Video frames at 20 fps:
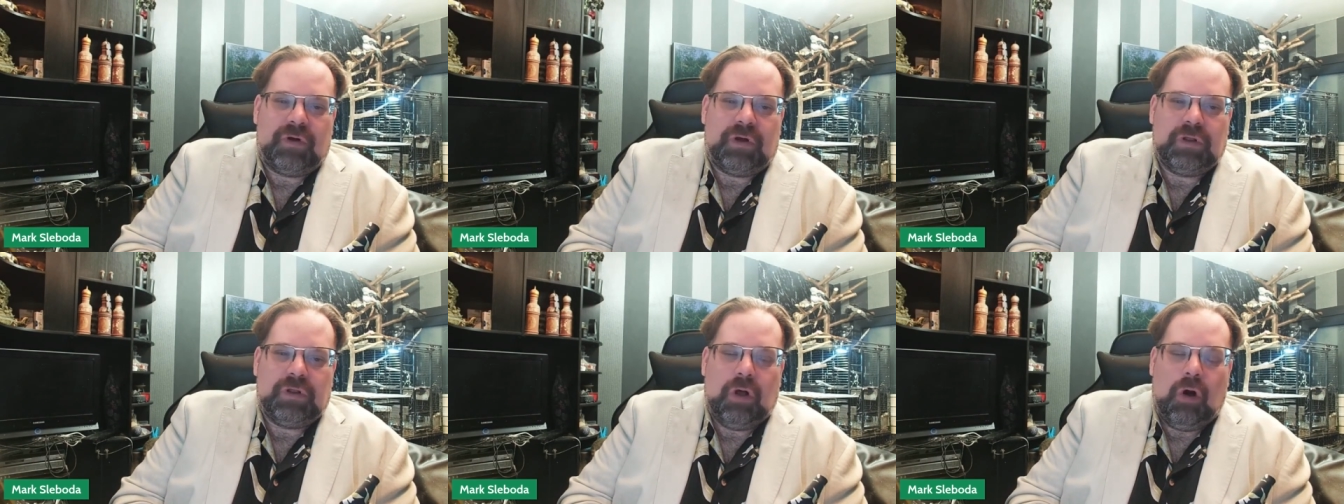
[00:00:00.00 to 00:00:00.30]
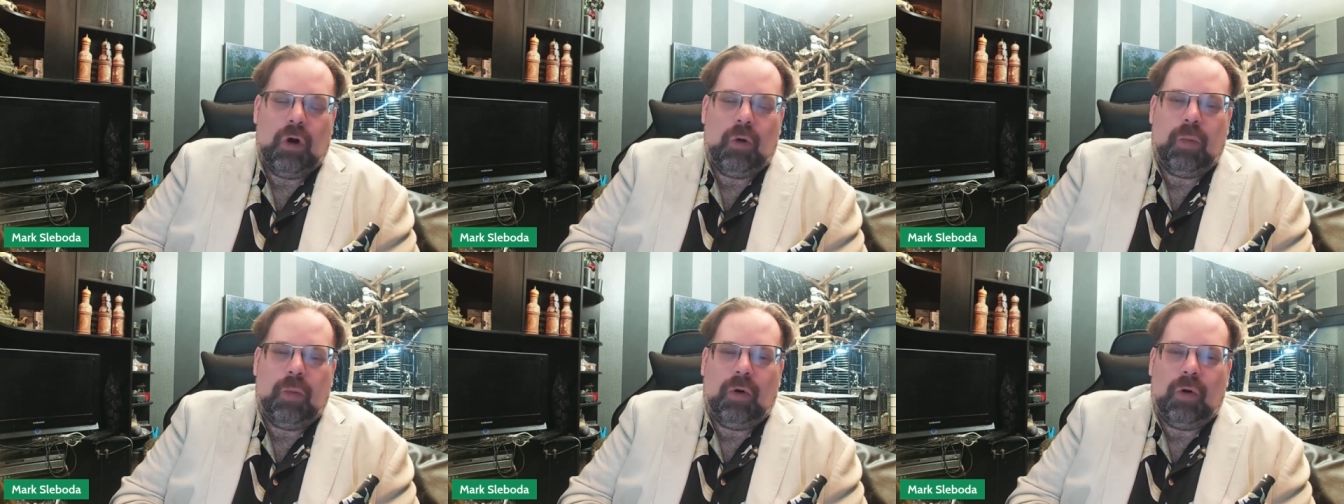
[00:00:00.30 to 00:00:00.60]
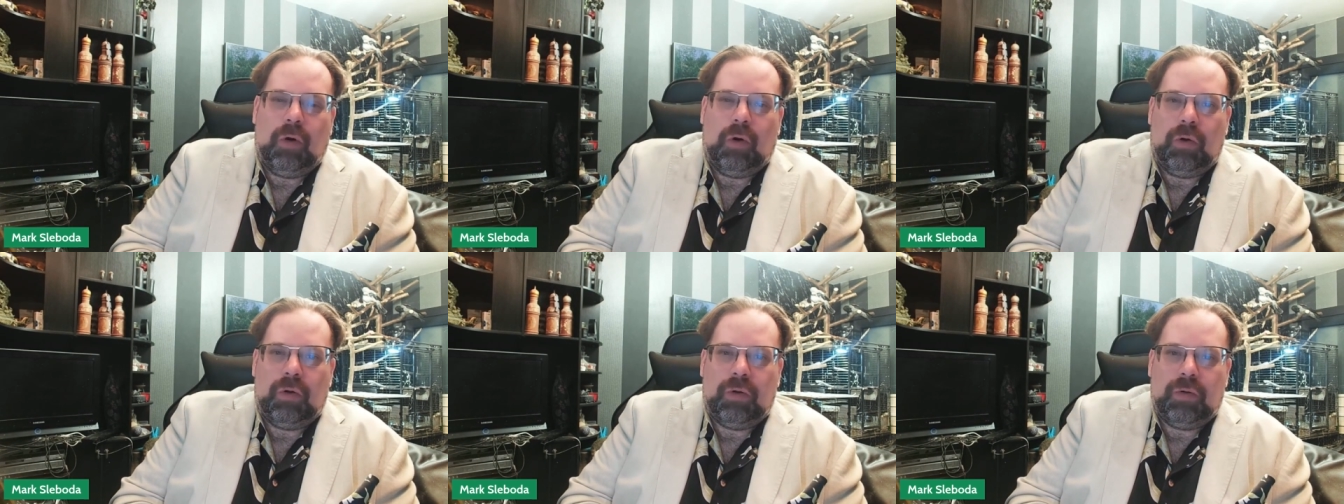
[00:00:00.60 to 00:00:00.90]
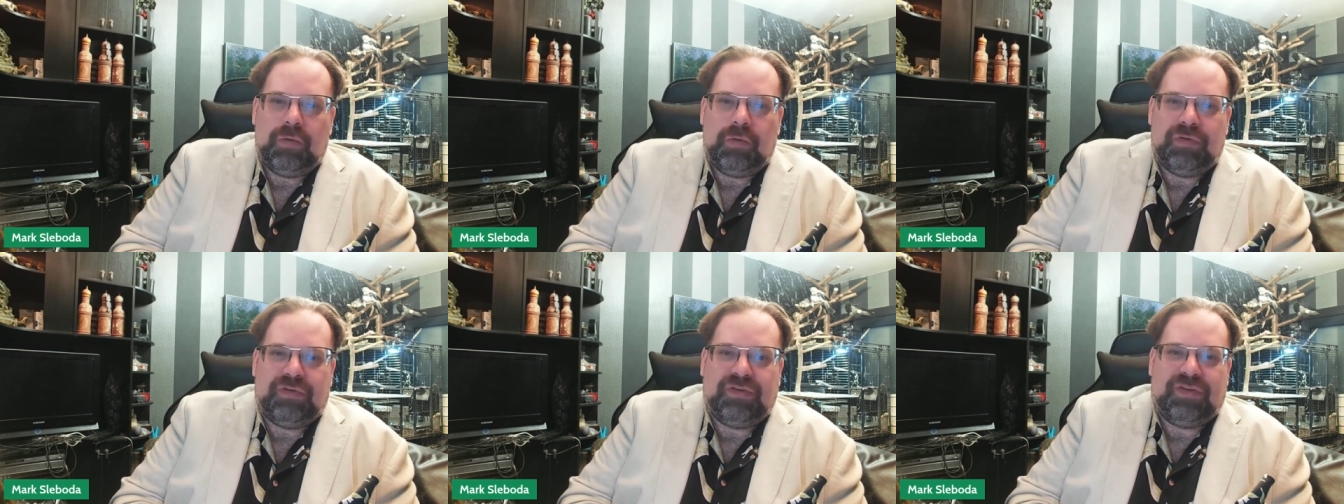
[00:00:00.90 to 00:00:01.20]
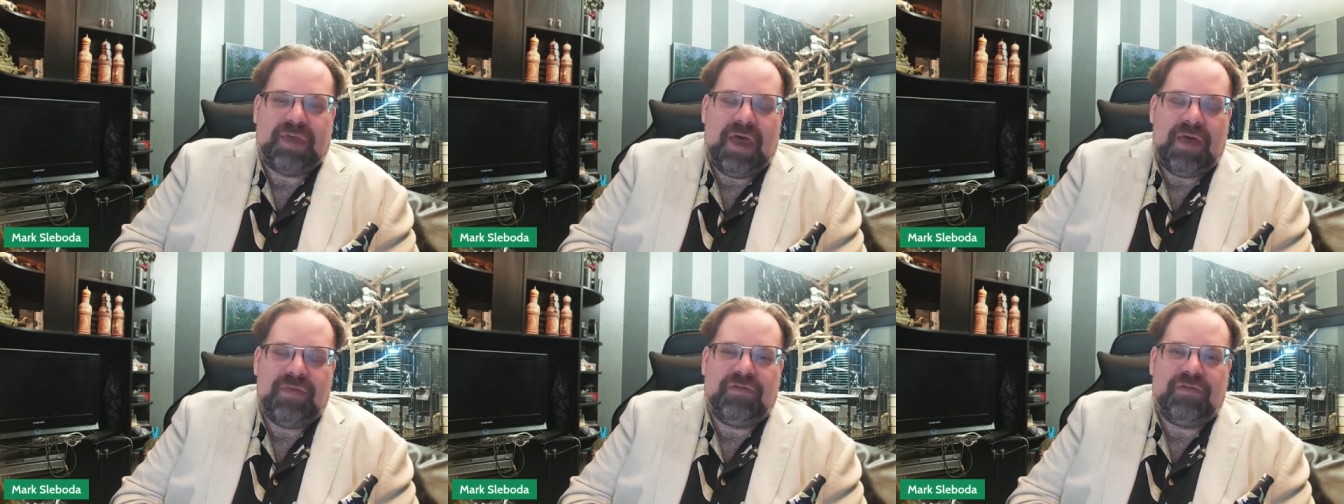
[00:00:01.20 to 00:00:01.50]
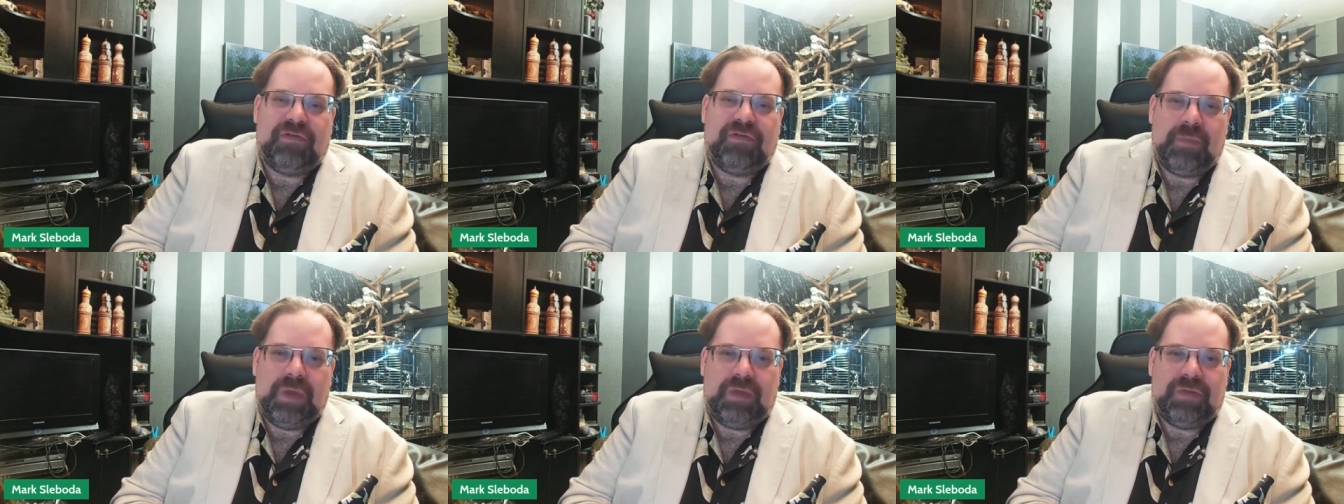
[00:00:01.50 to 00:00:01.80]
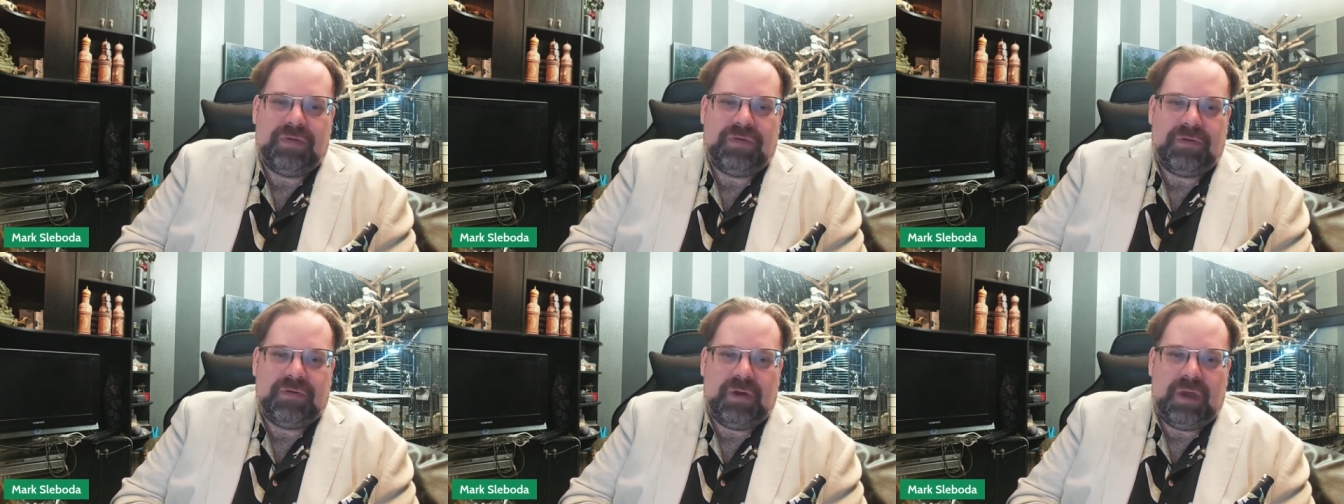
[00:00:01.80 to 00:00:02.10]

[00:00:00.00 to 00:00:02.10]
global sentiment